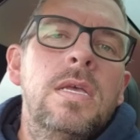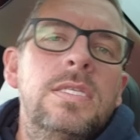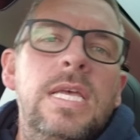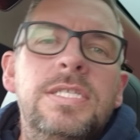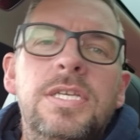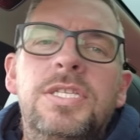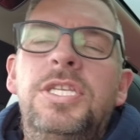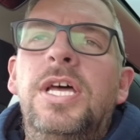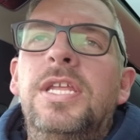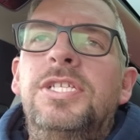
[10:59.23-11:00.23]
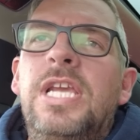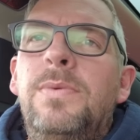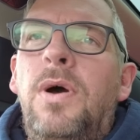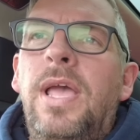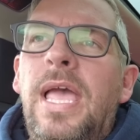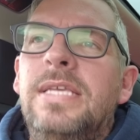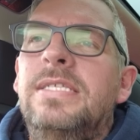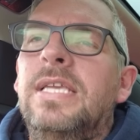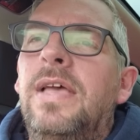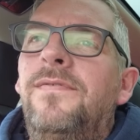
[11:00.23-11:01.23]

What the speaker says: So that's us done at GYS